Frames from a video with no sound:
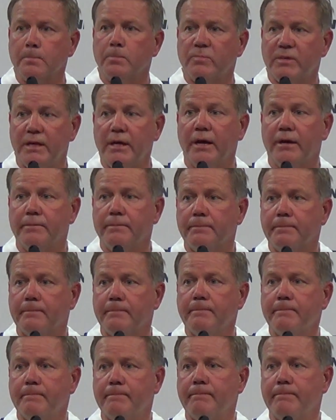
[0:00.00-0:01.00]
Typically,
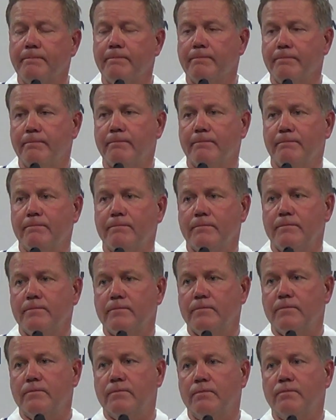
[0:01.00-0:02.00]

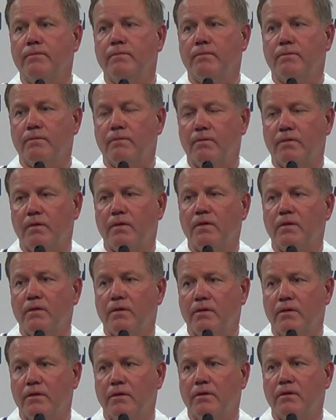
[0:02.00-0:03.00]
schools, or at least Notre Dame, has
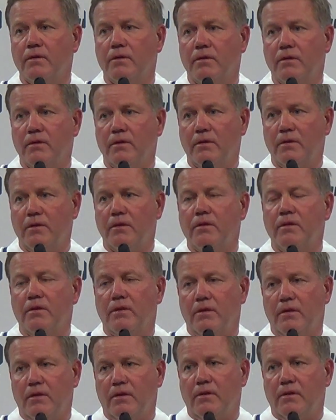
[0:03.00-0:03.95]
released length in the past.